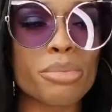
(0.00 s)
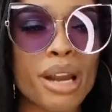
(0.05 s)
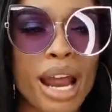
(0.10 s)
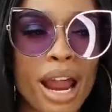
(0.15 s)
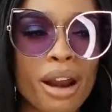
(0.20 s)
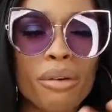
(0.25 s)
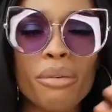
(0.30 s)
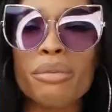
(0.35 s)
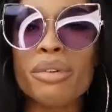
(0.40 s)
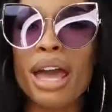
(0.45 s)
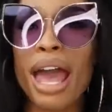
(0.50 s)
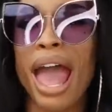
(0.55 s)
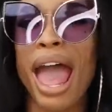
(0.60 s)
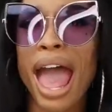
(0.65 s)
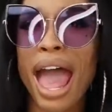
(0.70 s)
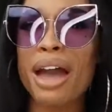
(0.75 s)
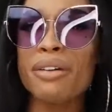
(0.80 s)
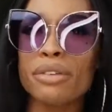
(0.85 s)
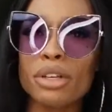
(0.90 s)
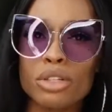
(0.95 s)
but I don't
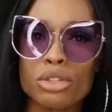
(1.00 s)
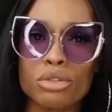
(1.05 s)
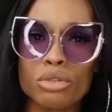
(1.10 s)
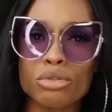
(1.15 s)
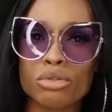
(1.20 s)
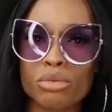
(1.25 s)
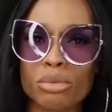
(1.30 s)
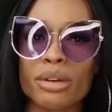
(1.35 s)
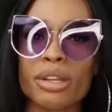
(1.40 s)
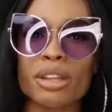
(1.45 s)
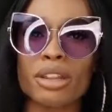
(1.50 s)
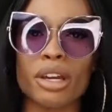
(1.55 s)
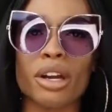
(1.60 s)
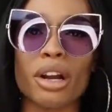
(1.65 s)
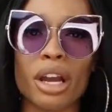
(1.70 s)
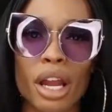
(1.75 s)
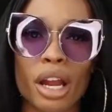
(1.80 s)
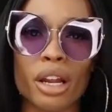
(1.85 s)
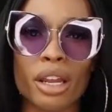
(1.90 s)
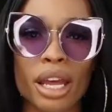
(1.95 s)
have issues with
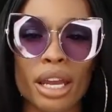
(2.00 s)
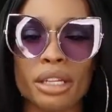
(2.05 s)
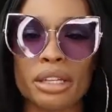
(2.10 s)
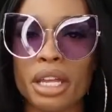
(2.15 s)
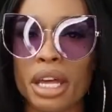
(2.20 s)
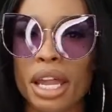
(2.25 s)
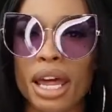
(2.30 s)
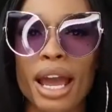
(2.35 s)
their hair like that.